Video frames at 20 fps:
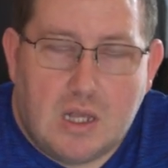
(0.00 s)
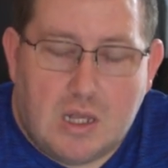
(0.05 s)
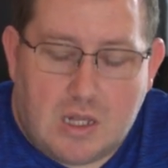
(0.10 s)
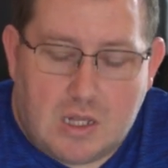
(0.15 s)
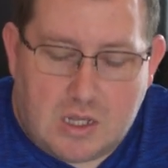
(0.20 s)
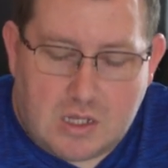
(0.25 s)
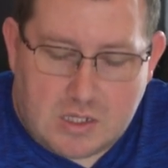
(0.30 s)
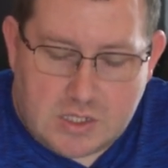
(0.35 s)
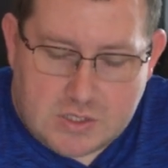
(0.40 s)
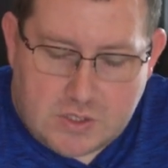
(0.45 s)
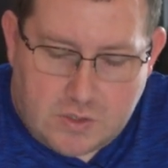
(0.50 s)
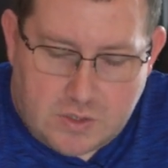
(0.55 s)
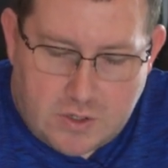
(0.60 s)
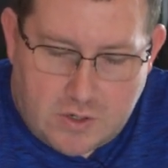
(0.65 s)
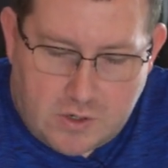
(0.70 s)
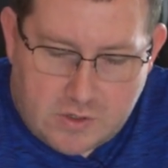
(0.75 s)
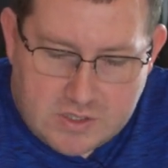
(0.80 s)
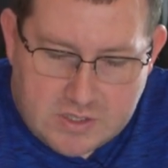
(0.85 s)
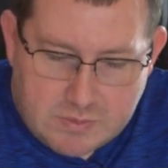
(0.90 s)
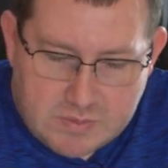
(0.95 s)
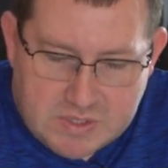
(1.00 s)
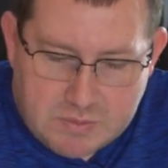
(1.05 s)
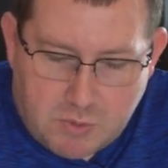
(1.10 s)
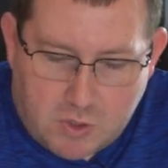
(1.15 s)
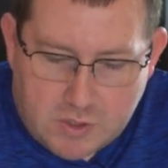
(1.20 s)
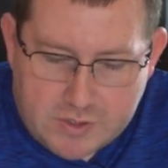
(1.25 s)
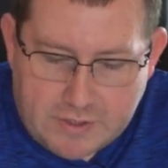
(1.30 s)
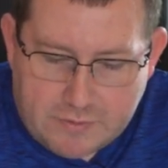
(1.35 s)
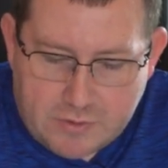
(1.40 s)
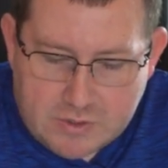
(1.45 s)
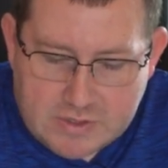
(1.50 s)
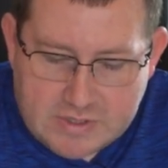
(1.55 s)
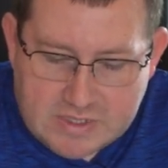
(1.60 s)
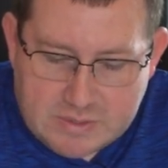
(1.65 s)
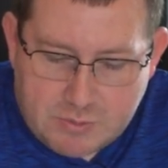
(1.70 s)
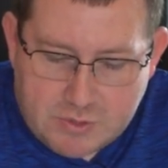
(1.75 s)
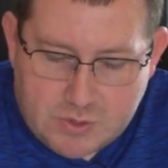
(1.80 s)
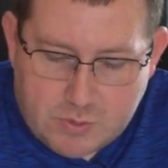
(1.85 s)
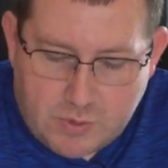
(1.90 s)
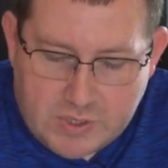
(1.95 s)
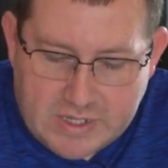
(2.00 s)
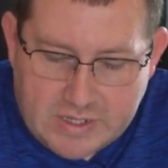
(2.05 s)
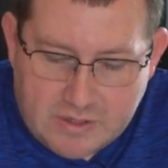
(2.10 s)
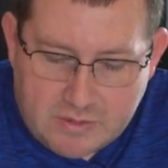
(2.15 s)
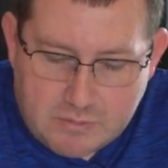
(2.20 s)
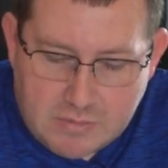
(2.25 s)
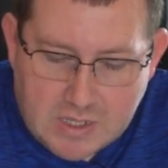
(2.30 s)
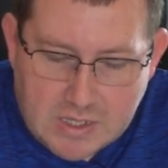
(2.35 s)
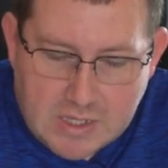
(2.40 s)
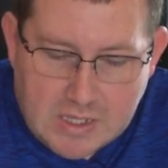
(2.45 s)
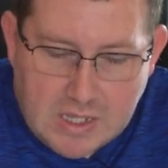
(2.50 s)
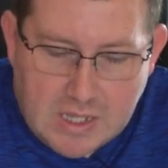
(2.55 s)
Uh, so there are some small differences between them.